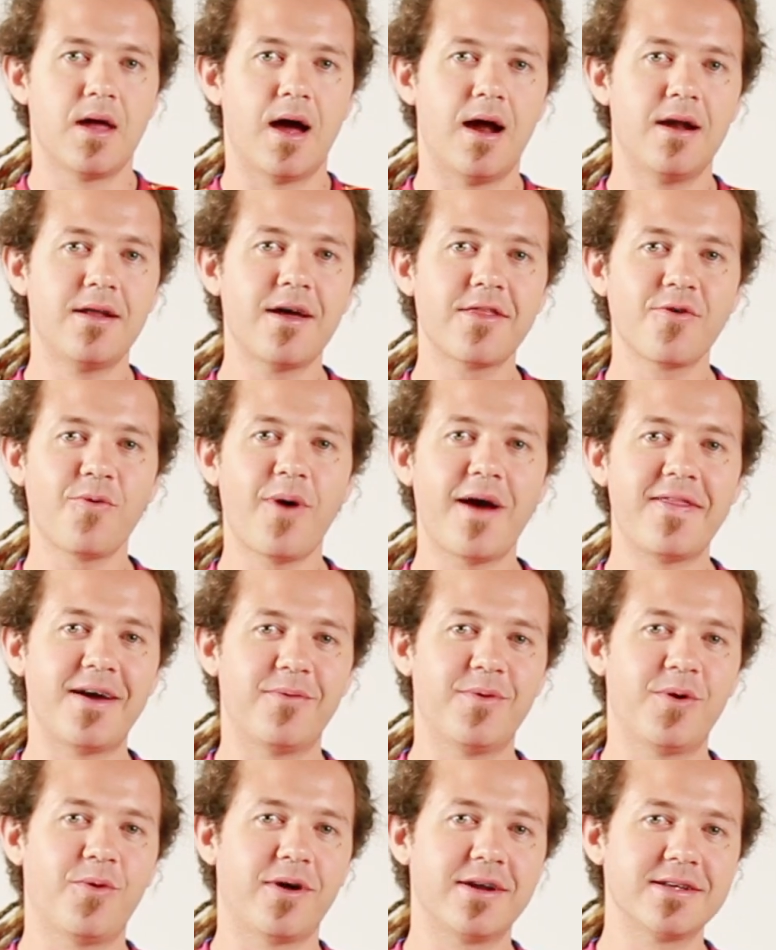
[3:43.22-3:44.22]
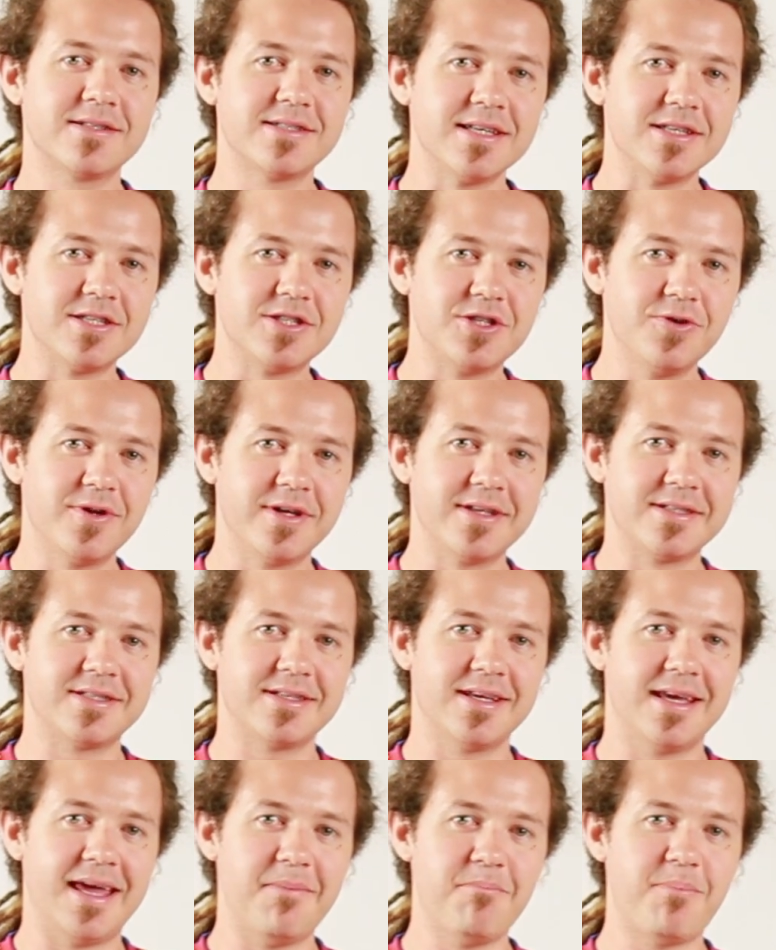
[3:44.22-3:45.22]
Another way that we want to see students
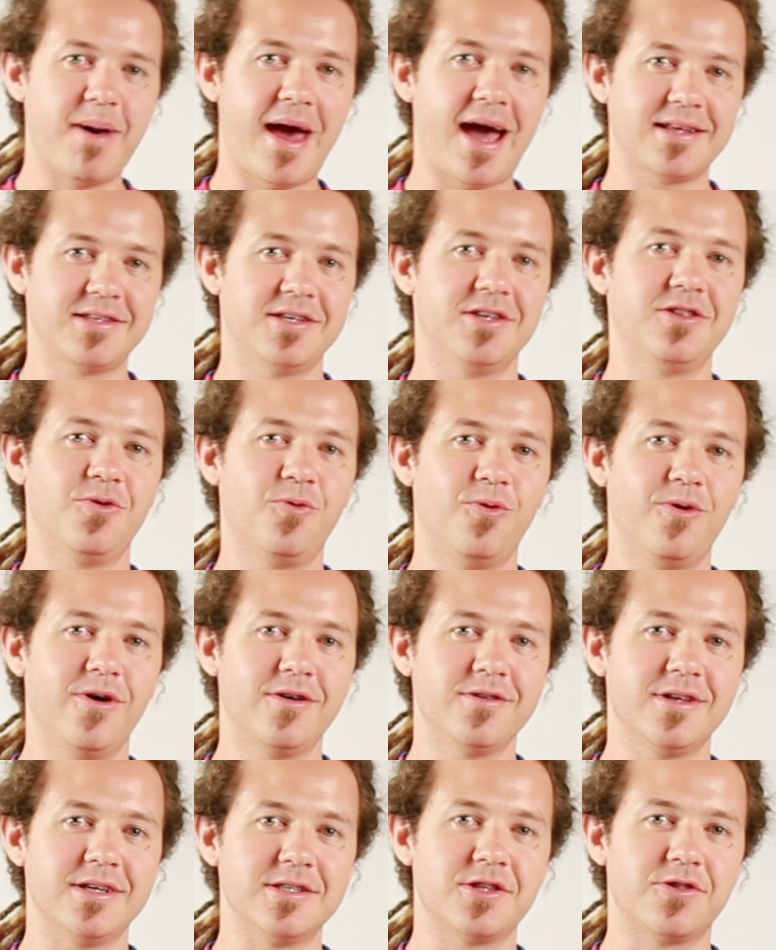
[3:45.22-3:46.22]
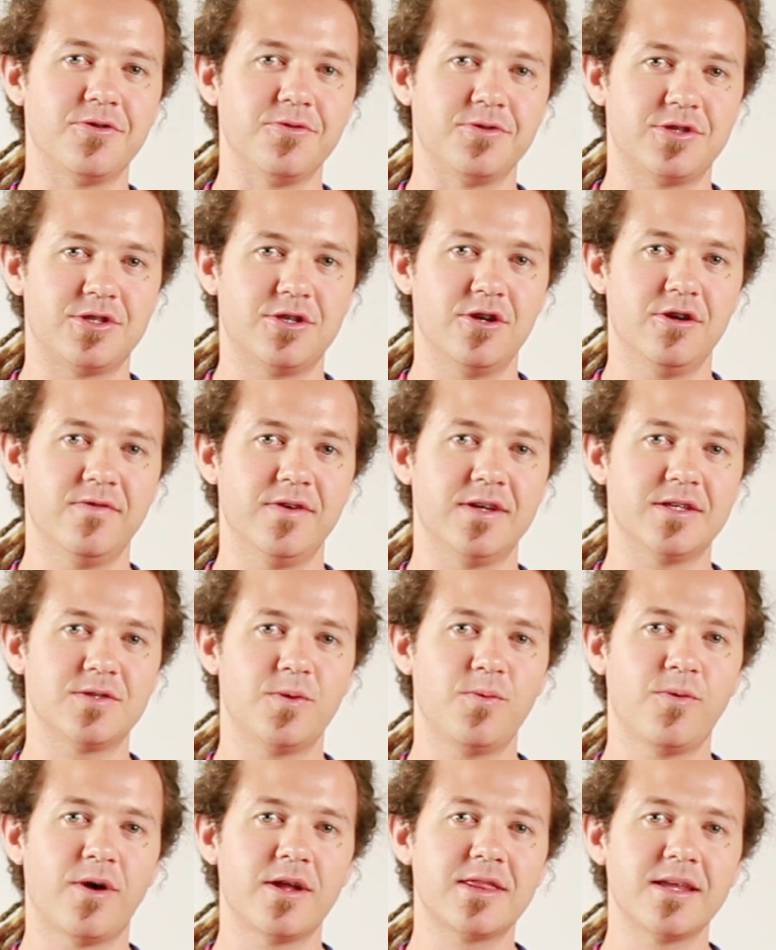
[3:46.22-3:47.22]
impacting the world is through service. We
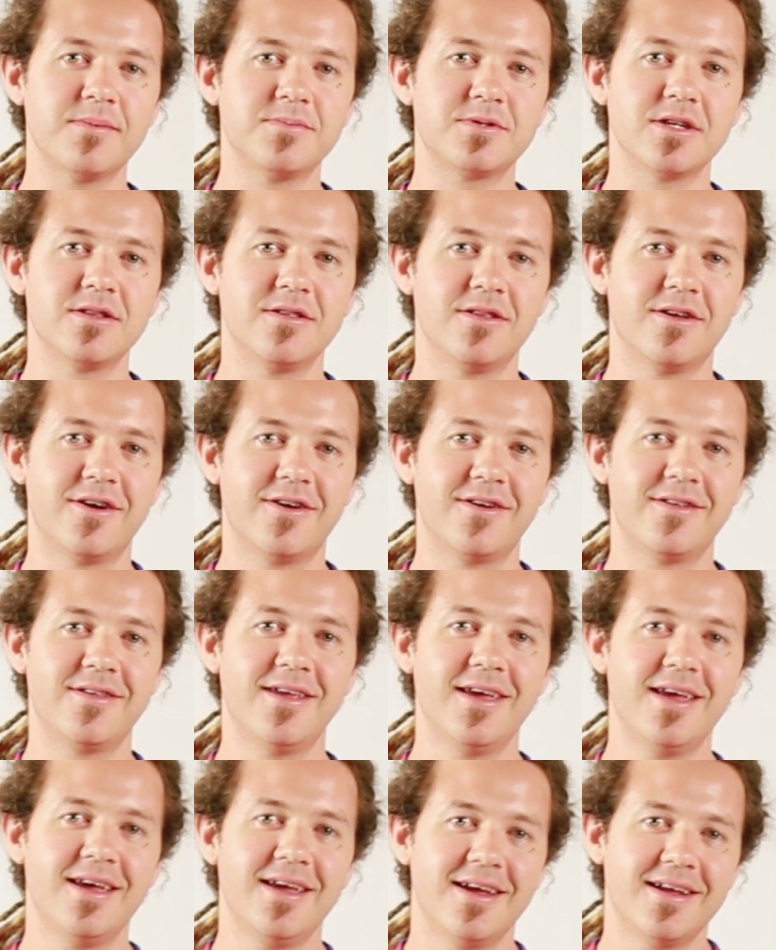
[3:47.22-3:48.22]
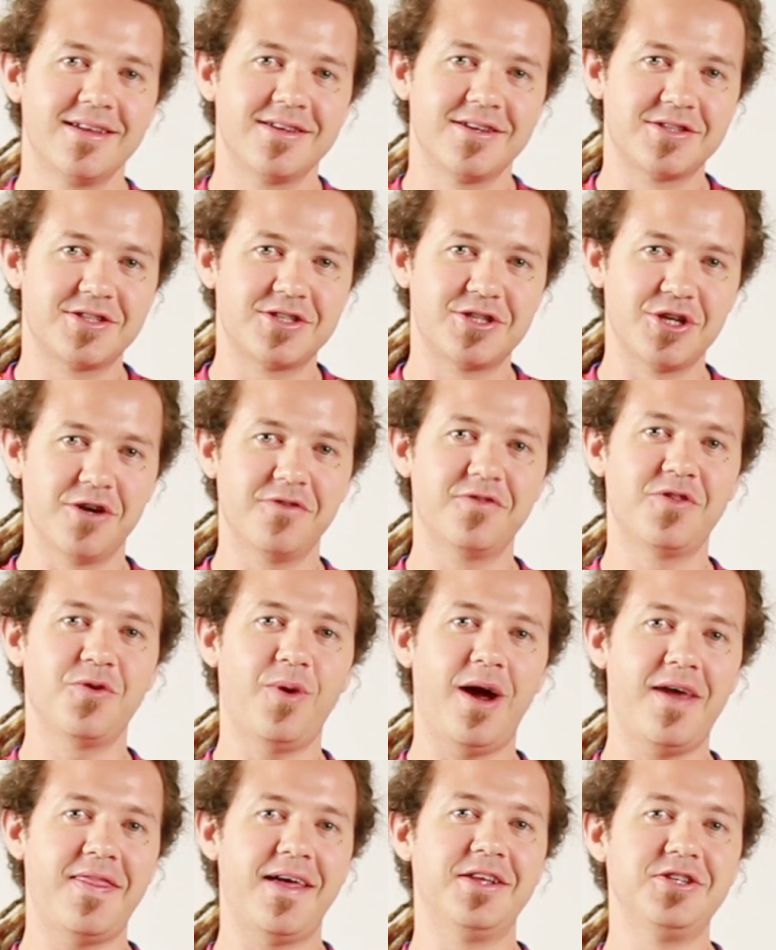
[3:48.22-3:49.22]
want them to learn to serve the
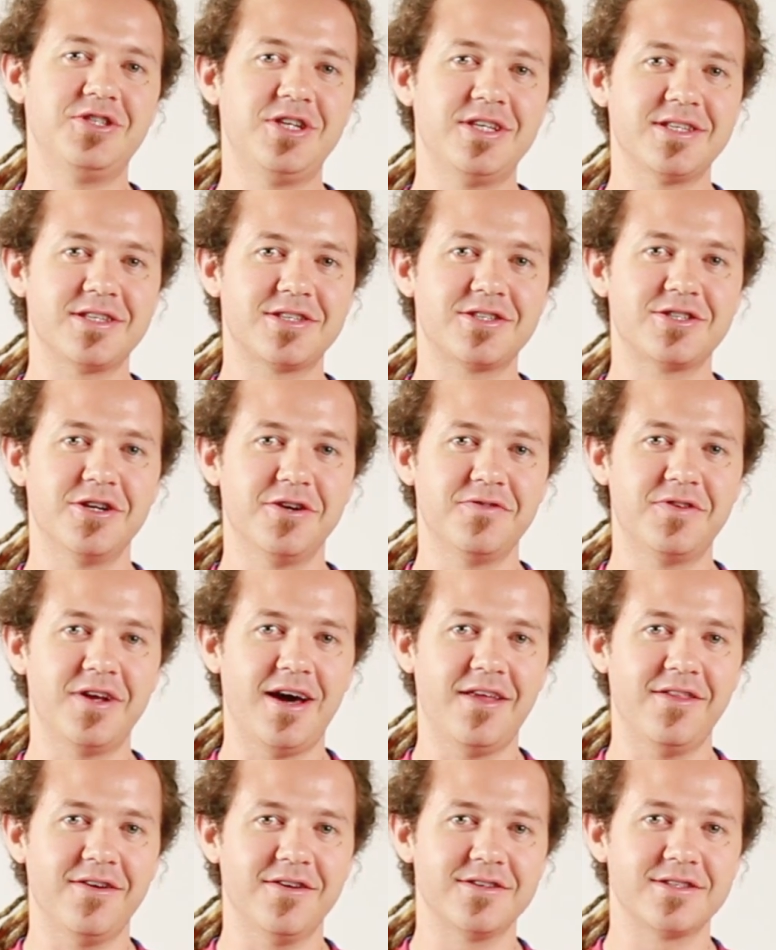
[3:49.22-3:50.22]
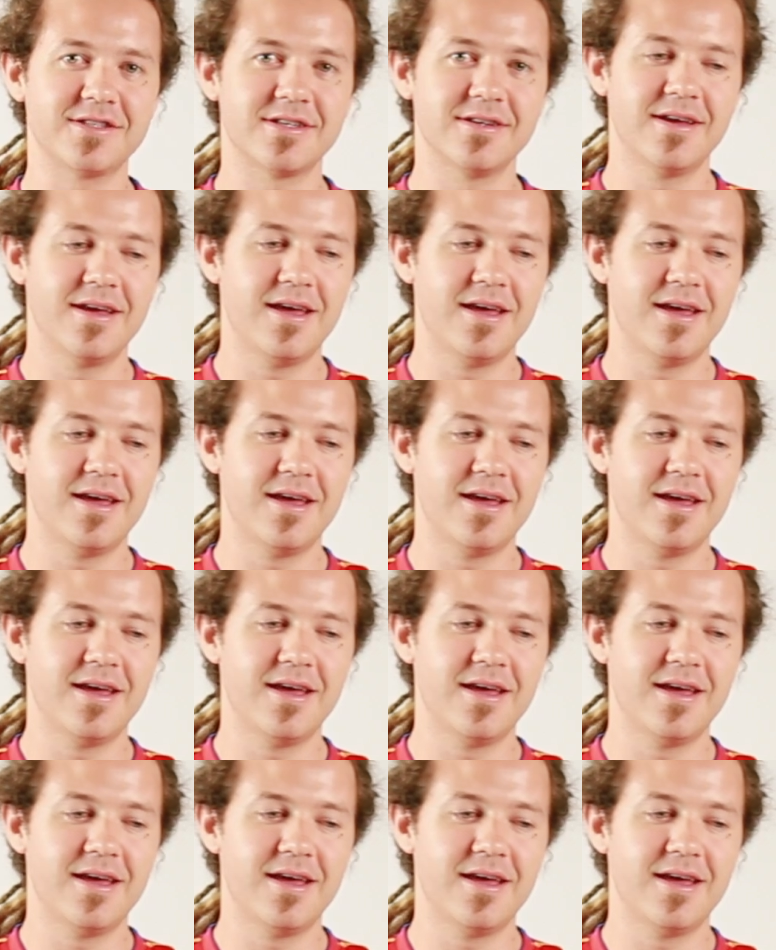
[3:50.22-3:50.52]
way that Jesus served others.